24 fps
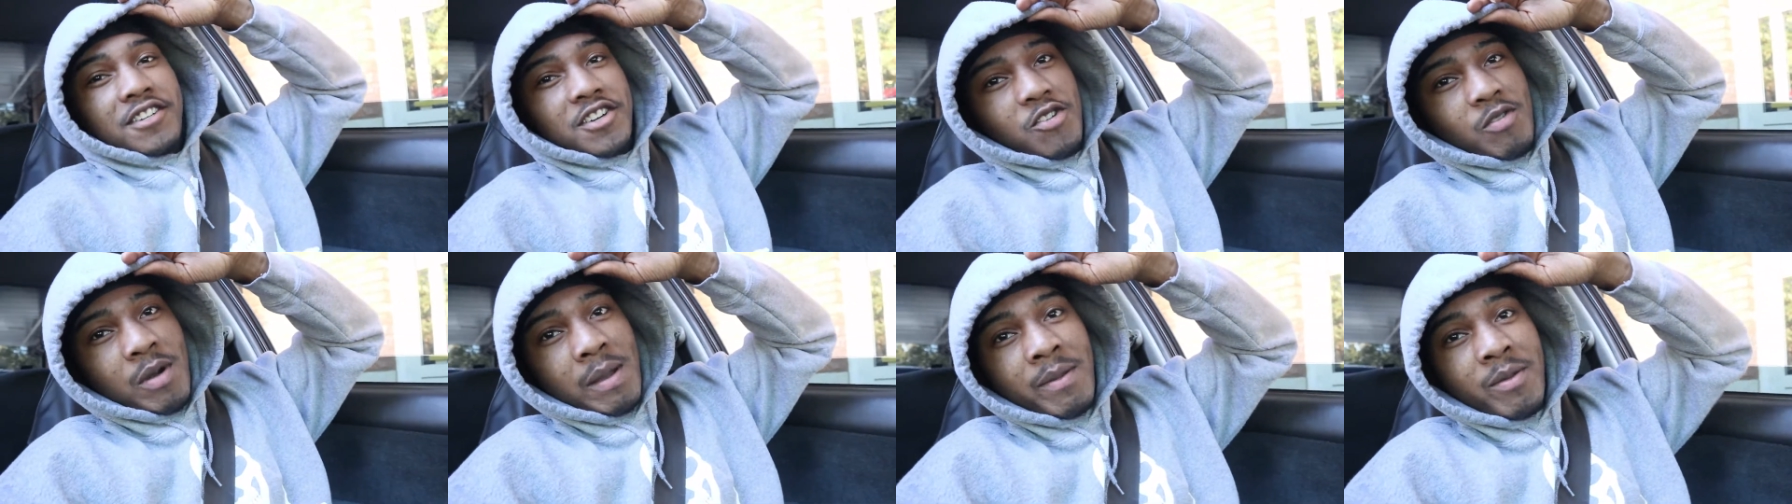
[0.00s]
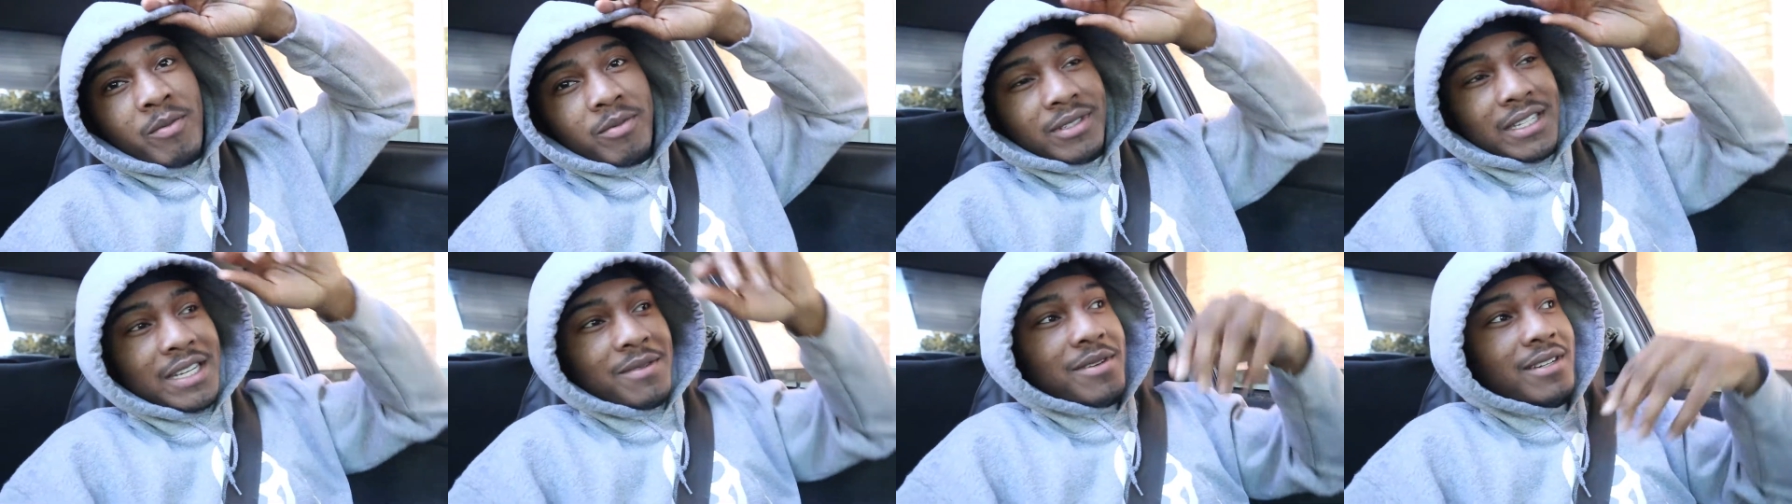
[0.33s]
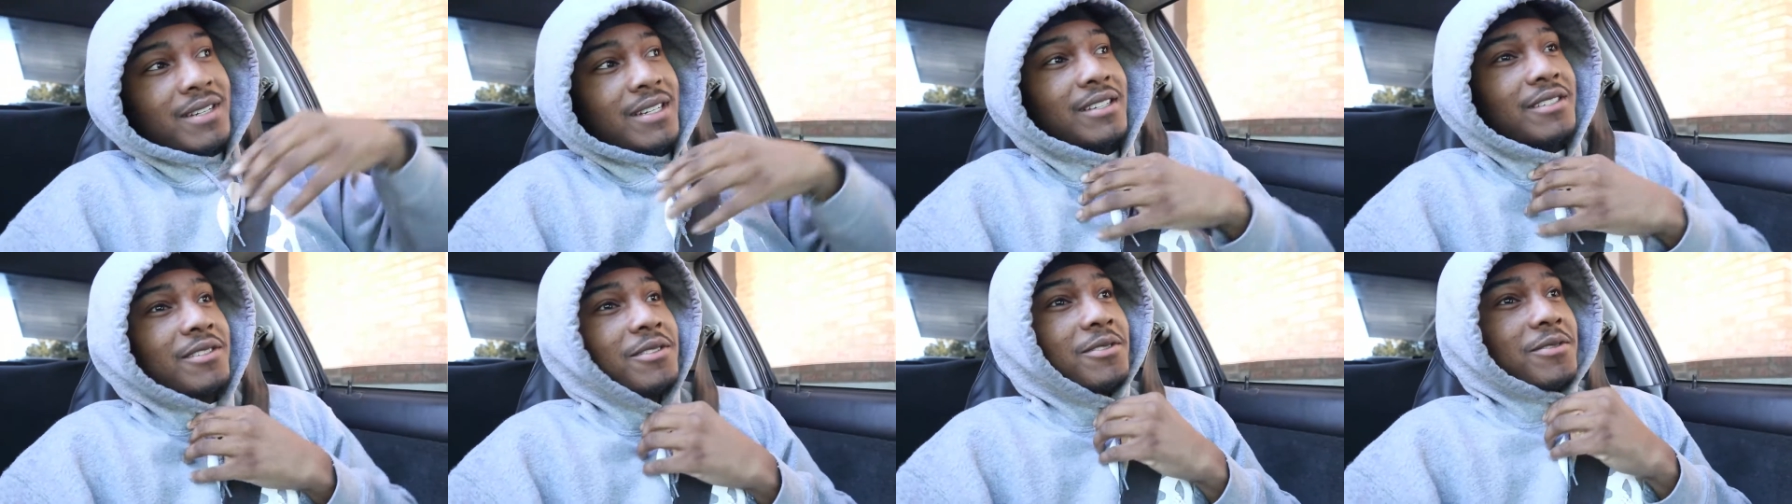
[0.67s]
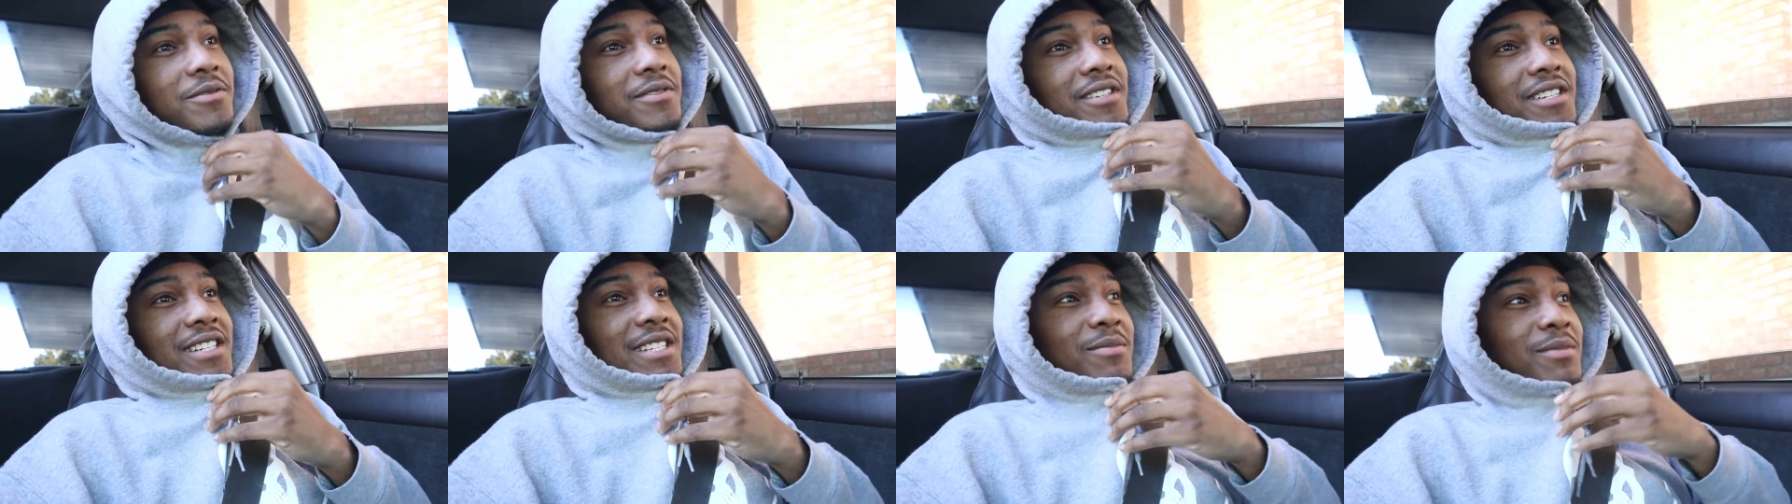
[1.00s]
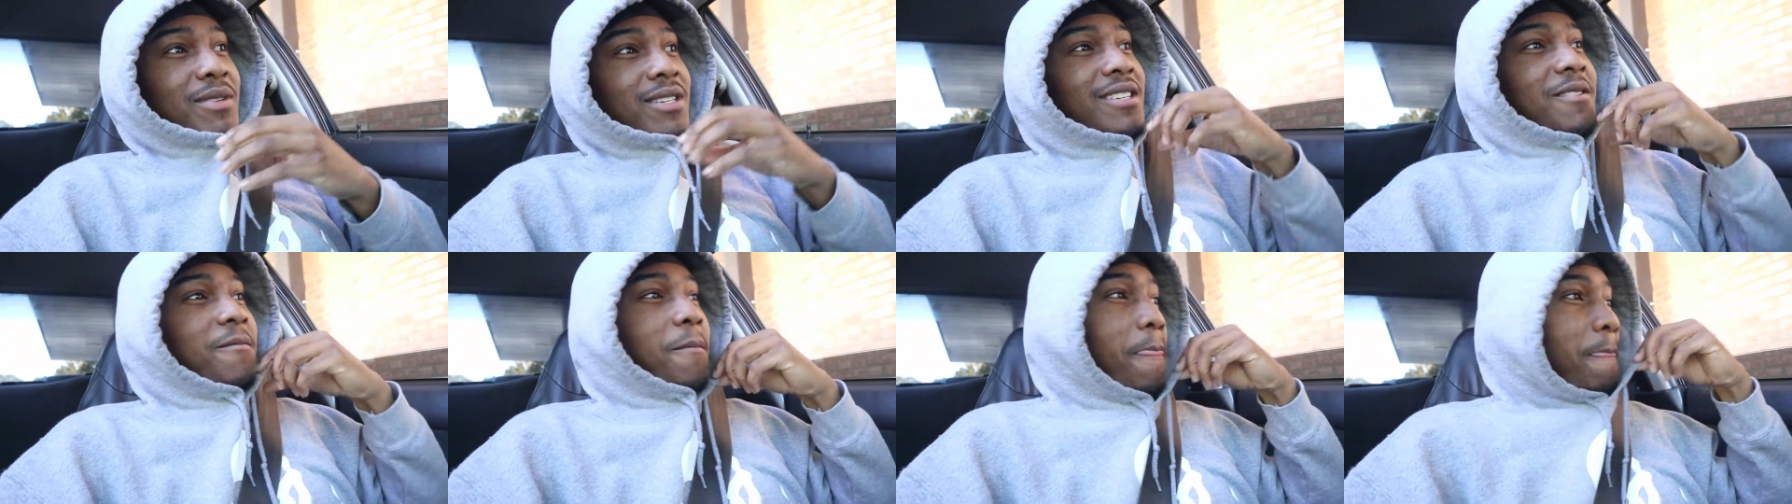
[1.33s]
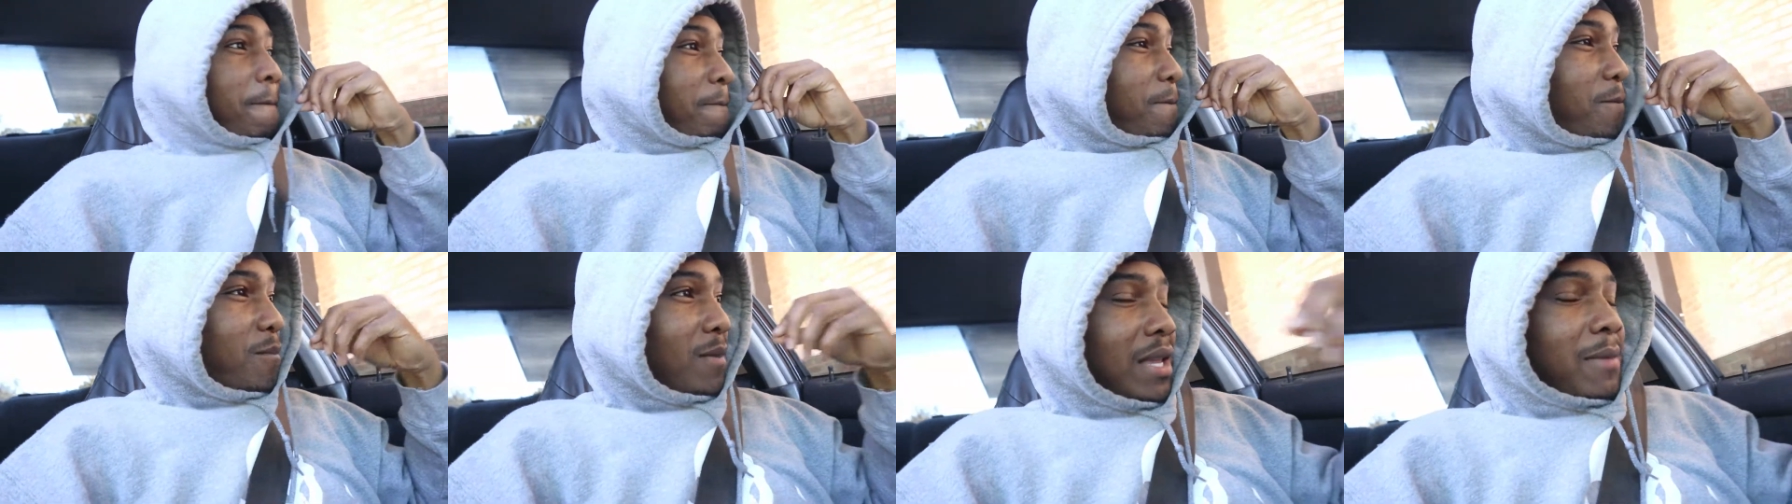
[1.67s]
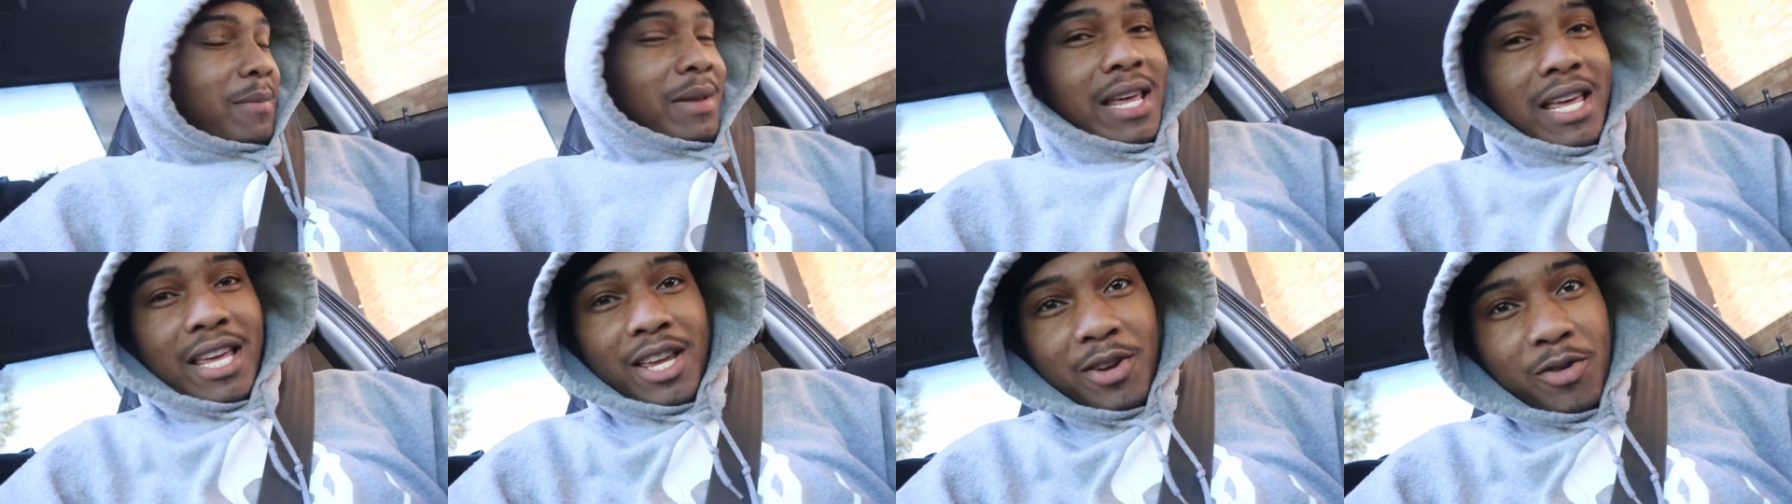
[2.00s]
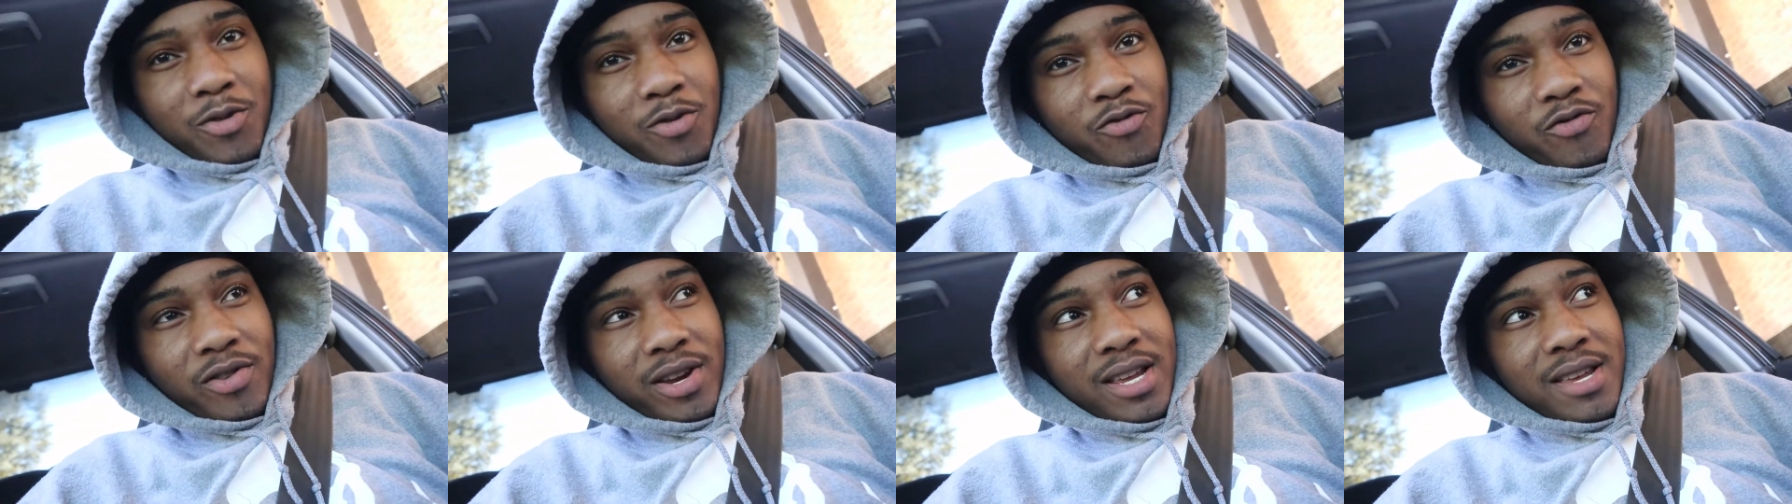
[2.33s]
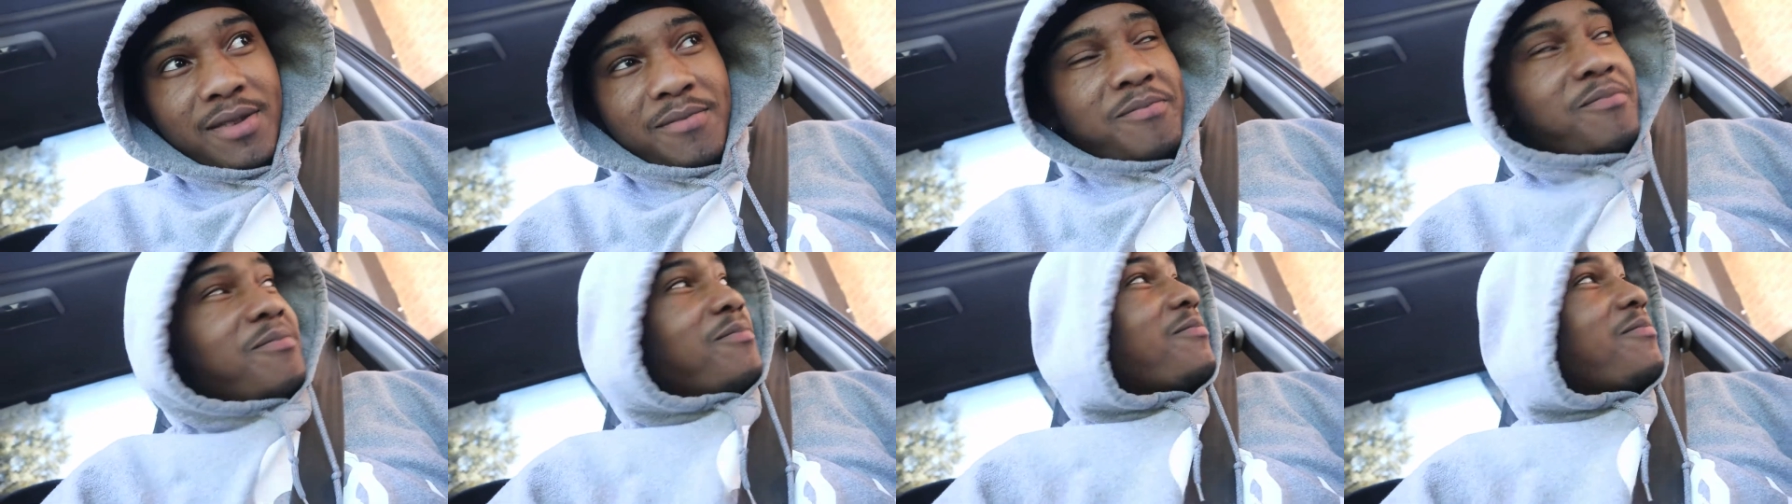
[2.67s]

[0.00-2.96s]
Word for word: Yeah, white people say my name is so funny, bro. They be like, mm-hmm.